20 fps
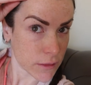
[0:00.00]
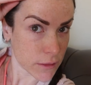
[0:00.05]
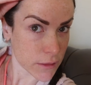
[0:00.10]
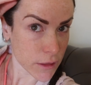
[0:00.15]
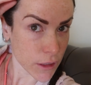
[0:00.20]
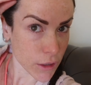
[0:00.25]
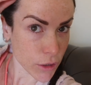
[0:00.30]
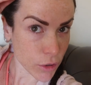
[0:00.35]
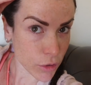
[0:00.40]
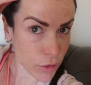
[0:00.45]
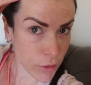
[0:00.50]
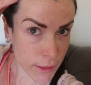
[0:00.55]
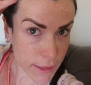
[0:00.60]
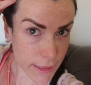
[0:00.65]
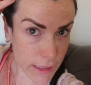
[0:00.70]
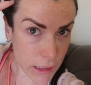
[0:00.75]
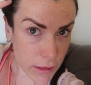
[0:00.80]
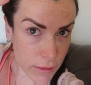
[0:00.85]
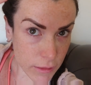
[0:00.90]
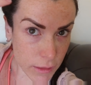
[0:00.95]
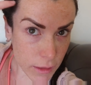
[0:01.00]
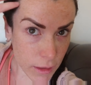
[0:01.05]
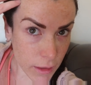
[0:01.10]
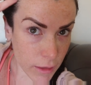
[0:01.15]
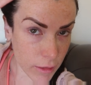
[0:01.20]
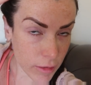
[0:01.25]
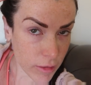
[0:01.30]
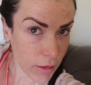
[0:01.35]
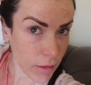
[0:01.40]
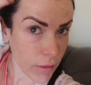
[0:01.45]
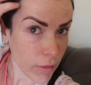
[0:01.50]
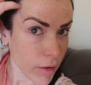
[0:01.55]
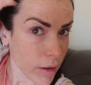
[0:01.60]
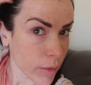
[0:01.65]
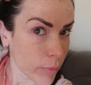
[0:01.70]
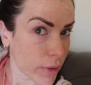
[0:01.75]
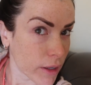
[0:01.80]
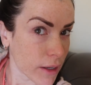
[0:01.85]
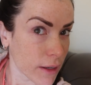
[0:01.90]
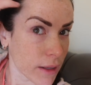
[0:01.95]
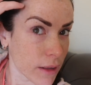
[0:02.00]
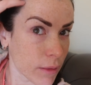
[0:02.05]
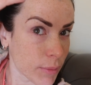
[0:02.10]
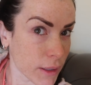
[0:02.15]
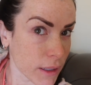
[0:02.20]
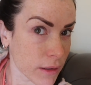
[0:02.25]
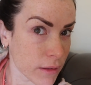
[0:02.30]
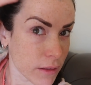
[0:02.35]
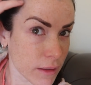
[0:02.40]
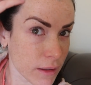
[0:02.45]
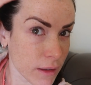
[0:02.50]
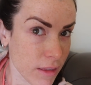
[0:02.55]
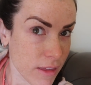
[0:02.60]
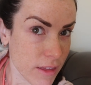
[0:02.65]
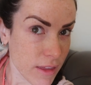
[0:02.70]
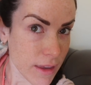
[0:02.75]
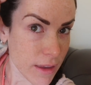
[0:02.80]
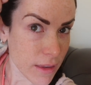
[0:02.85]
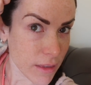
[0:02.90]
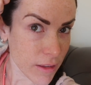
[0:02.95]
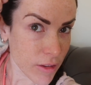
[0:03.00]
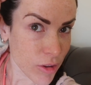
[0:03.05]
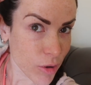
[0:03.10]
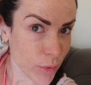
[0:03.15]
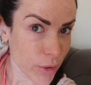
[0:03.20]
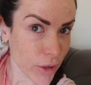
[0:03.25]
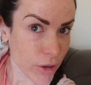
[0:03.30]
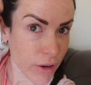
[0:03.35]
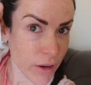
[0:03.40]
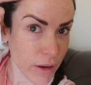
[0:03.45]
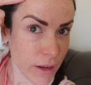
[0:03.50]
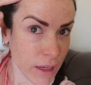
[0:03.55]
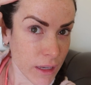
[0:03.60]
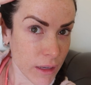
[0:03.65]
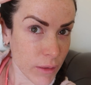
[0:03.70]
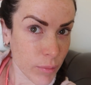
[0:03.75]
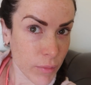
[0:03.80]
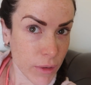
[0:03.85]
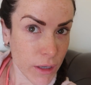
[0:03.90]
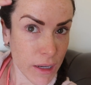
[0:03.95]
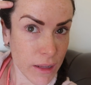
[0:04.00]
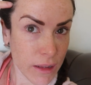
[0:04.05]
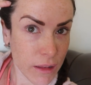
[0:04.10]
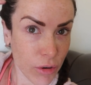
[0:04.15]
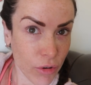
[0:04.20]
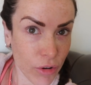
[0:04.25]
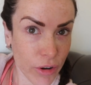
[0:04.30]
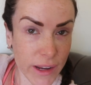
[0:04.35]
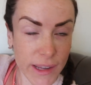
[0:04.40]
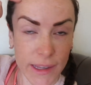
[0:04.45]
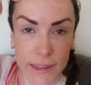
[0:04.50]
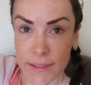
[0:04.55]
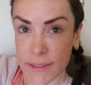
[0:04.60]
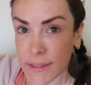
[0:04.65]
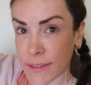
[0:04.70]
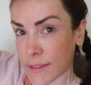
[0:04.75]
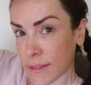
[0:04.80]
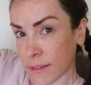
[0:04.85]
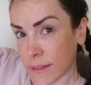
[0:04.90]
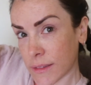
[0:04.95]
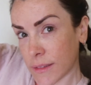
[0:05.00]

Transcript: no hair dyes. Oh, I'm a little bit, you can see this where I keep my little greys.